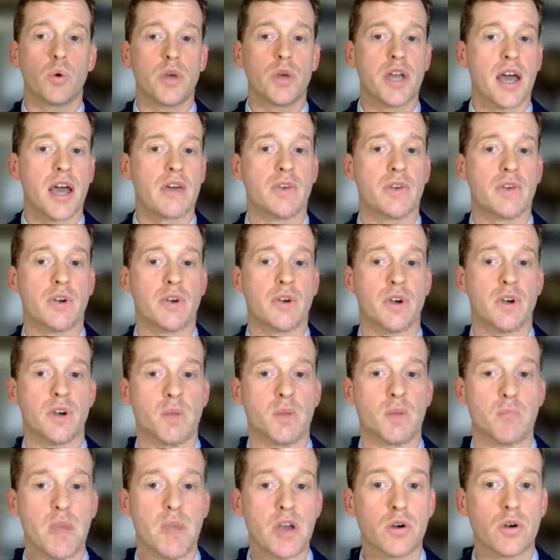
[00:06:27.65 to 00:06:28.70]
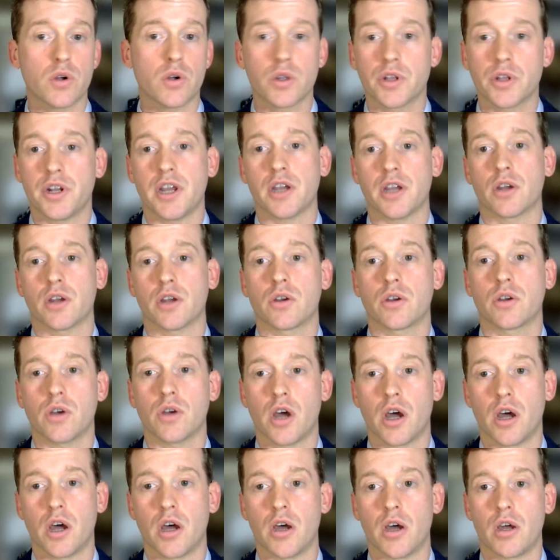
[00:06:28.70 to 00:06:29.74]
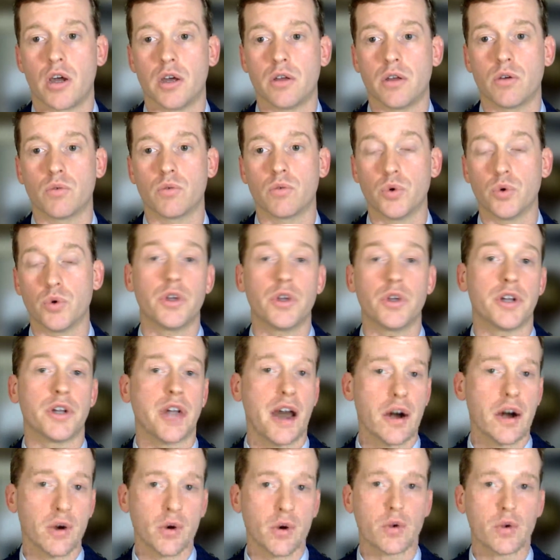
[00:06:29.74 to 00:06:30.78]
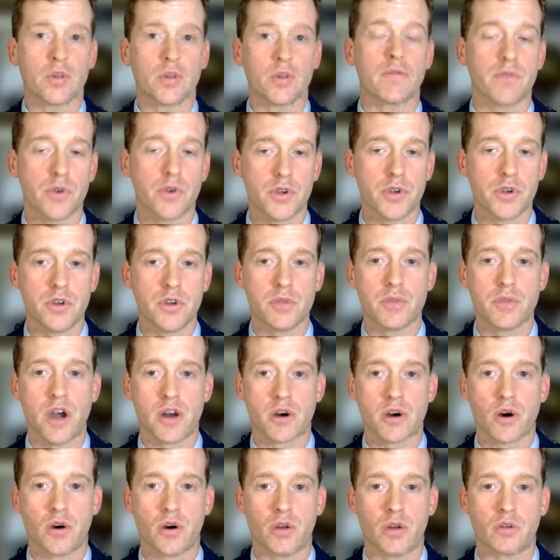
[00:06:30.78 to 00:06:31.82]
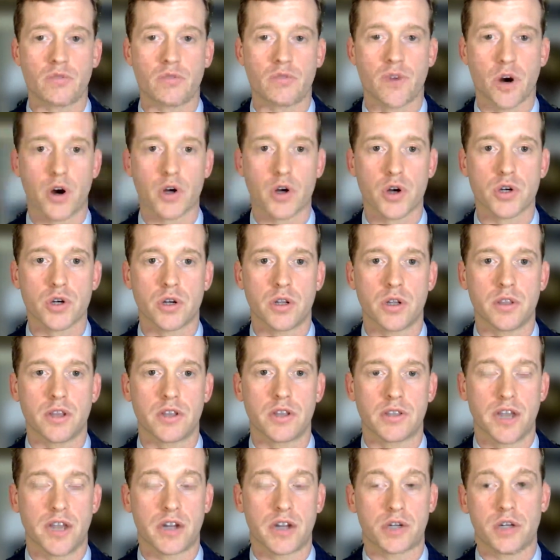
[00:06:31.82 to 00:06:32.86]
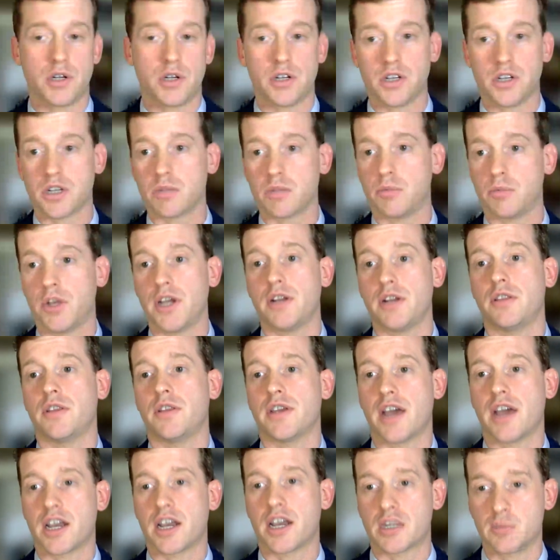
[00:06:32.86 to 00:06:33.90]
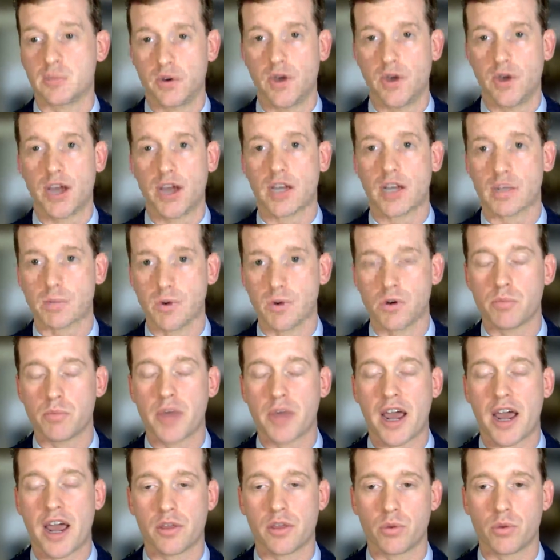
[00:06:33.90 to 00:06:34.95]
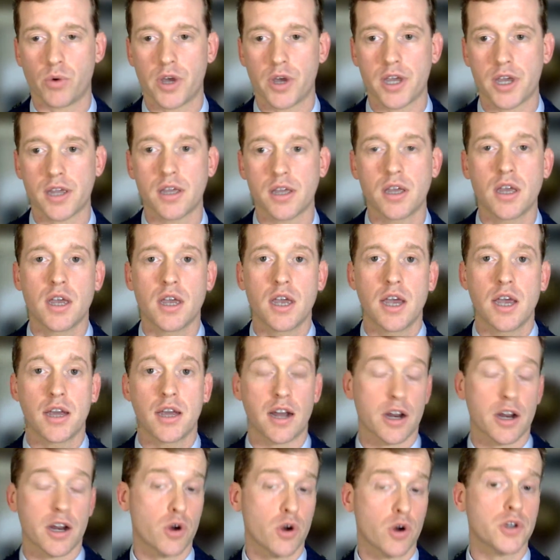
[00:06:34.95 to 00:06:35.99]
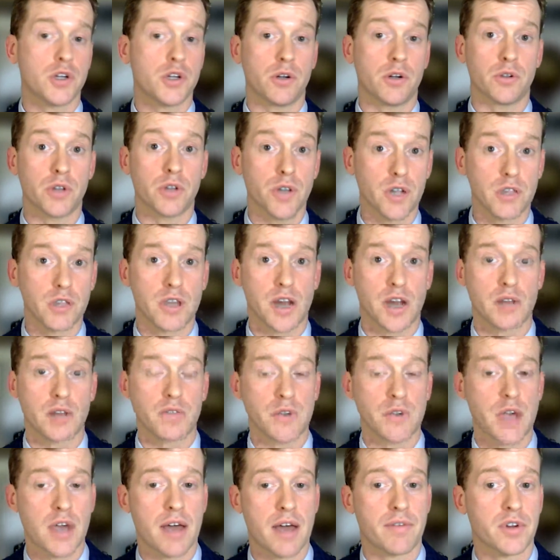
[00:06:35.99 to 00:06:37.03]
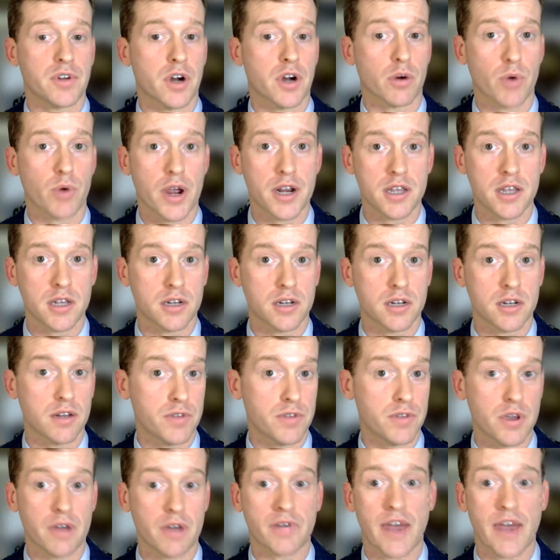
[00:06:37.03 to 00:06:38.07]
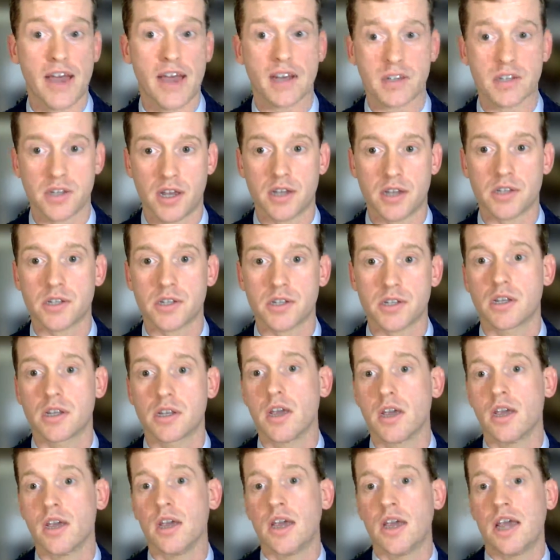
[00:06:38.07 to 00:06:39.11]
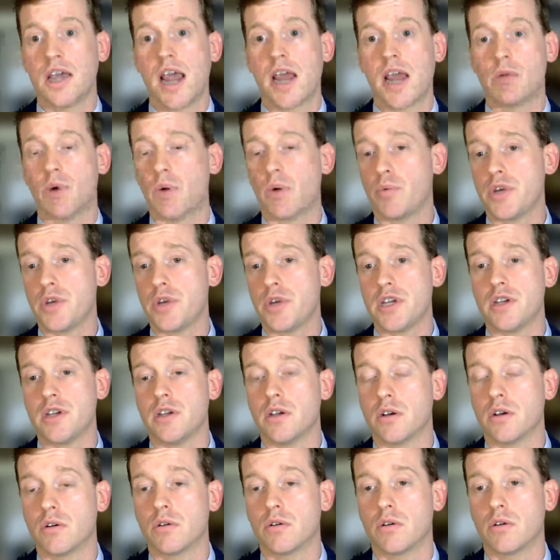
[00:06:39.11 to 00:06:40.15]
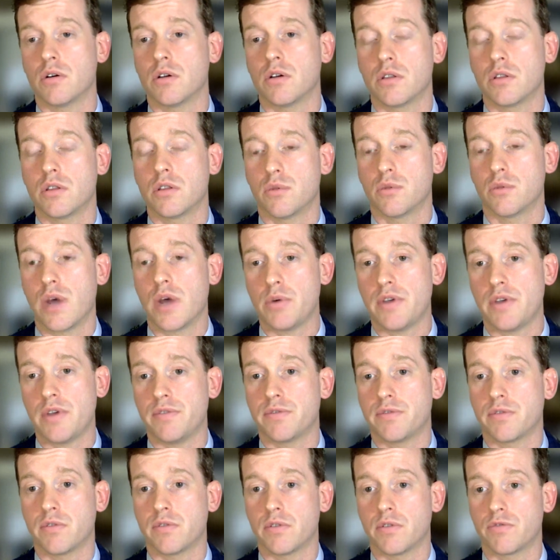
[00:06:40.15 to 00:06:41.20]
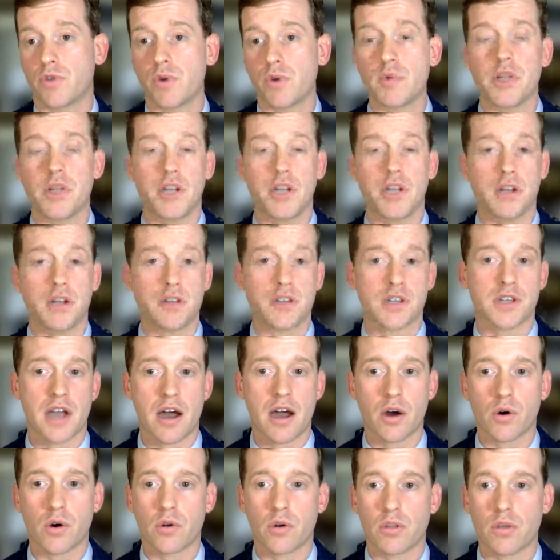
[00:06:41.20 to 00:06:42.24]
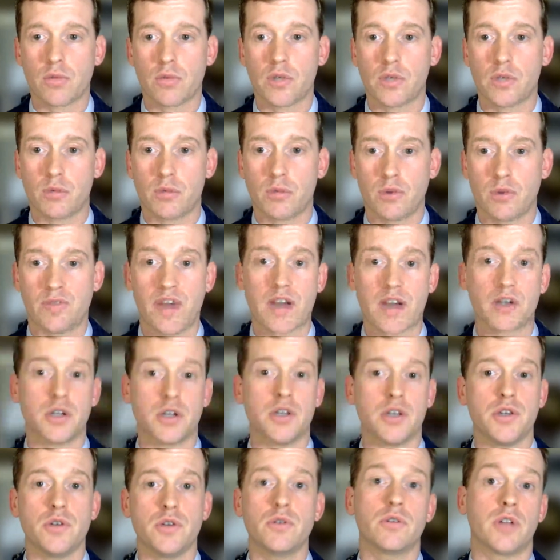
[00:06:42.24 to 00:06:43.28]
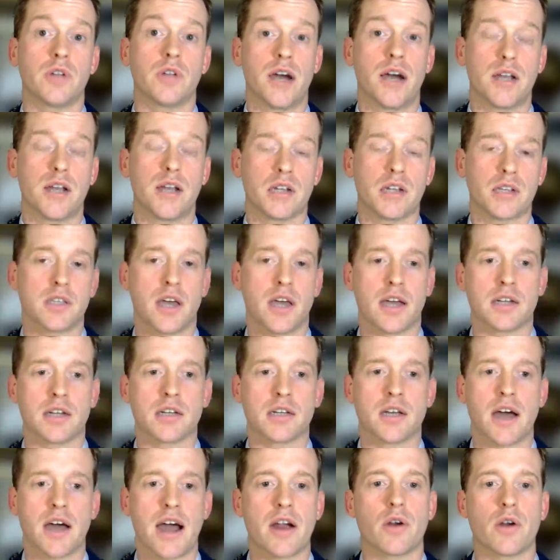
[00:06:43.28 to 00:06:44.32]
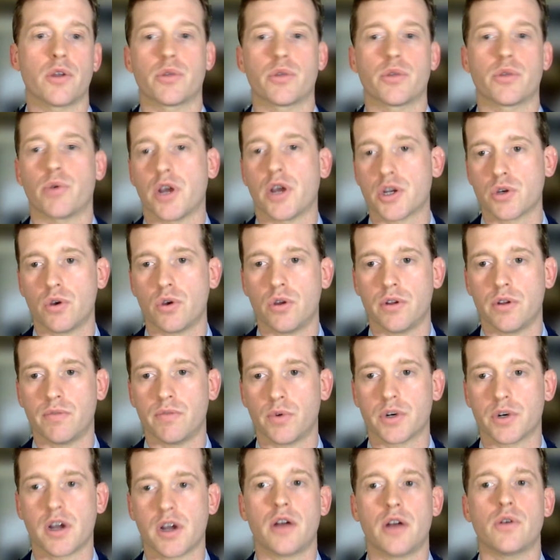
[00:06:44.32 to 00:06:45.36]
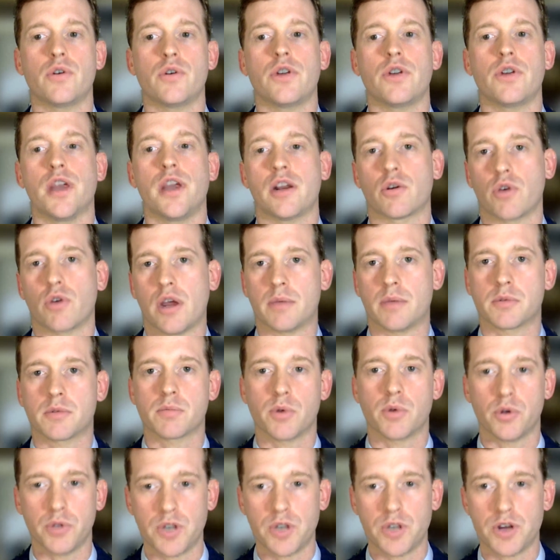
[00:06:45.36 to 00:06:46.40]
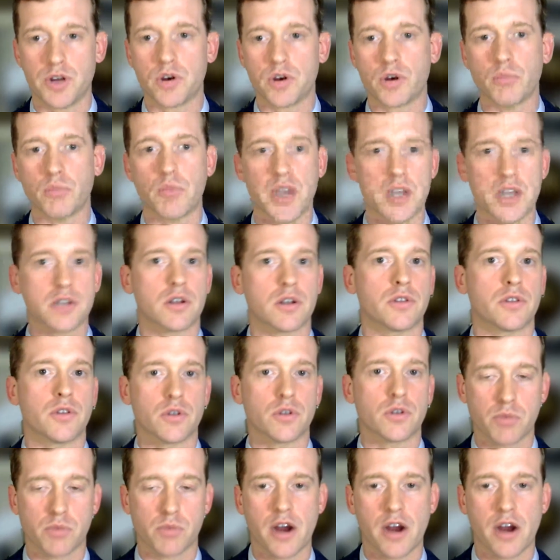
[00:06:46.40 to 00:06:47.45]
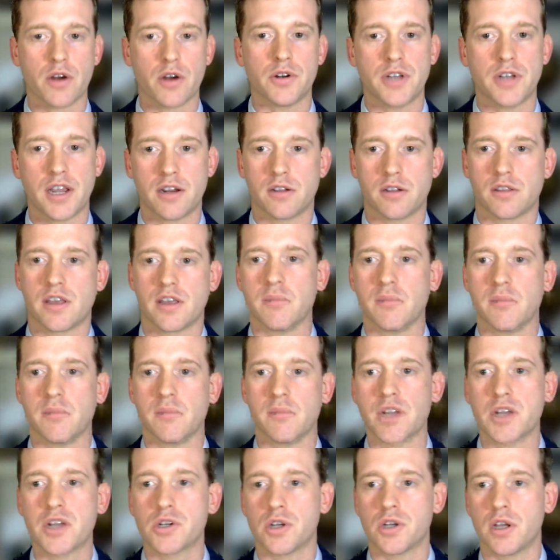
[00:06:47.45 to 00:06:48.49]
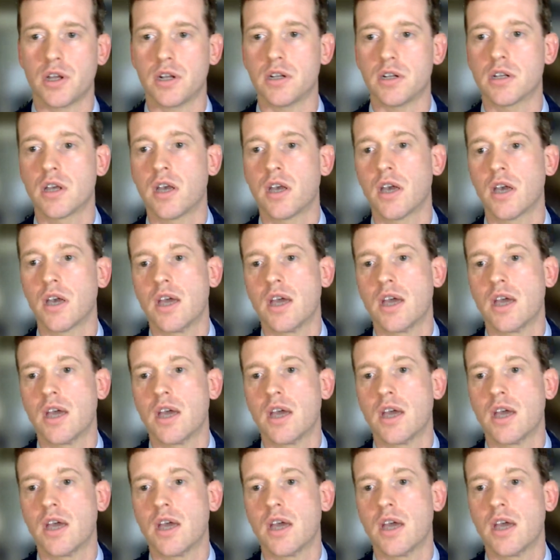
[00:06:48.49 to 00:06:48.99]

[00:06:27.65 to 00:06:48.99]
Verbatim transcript: we have a, a Mayo Clinic uh, rule and algorithm for acute myocardial infarction that's actually displayed in the Ask Mayo Expert pathway. And I encourage you to look at that if you haven't already and if you have access. And what we, the way we've formulated this algorithm is we've actually utilized that higher threshold of one hundred nanograms per liter based on those prior data that I mentioned.